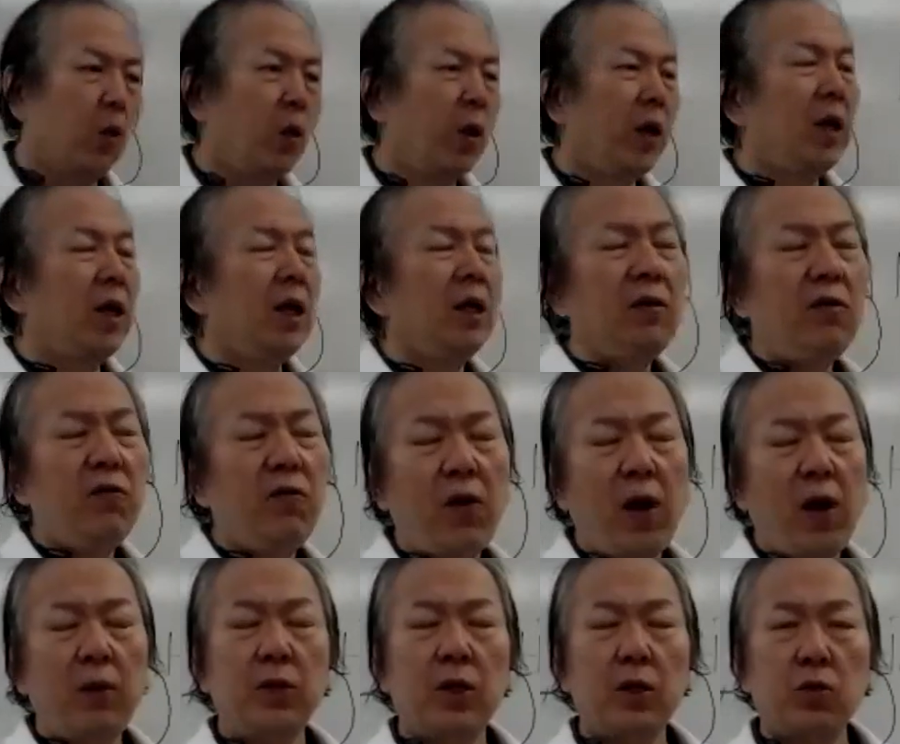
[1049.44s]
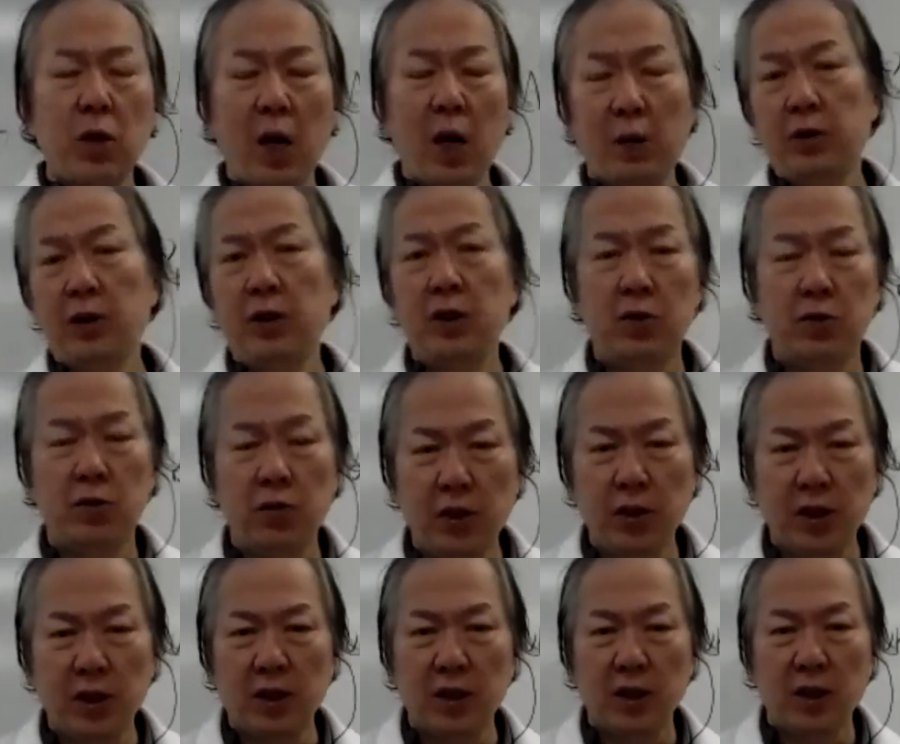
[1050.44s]
we learned from the chapter
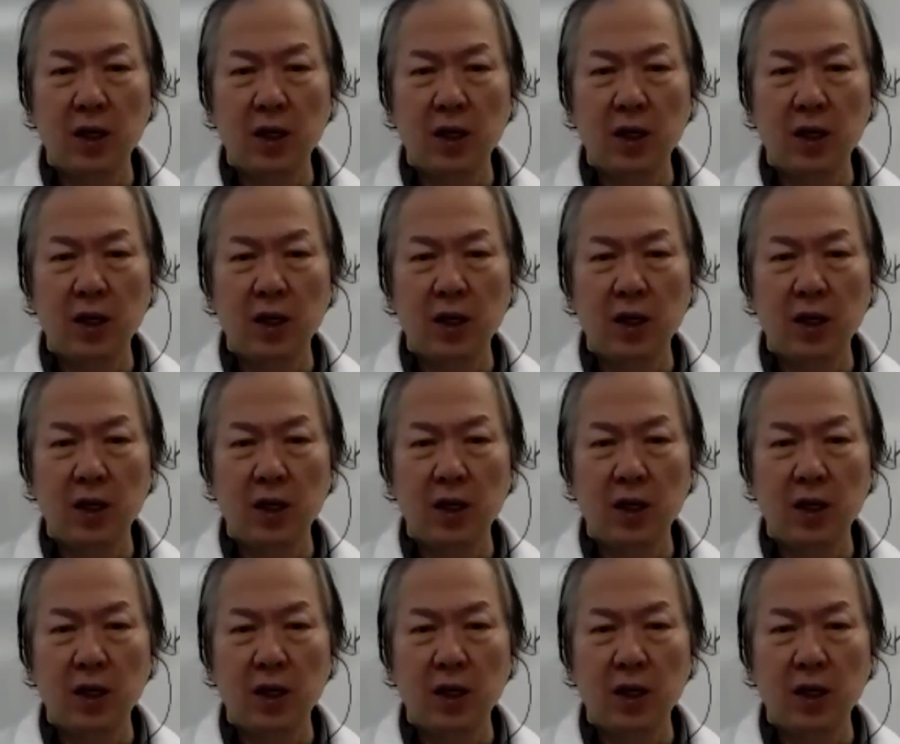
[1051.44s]
3,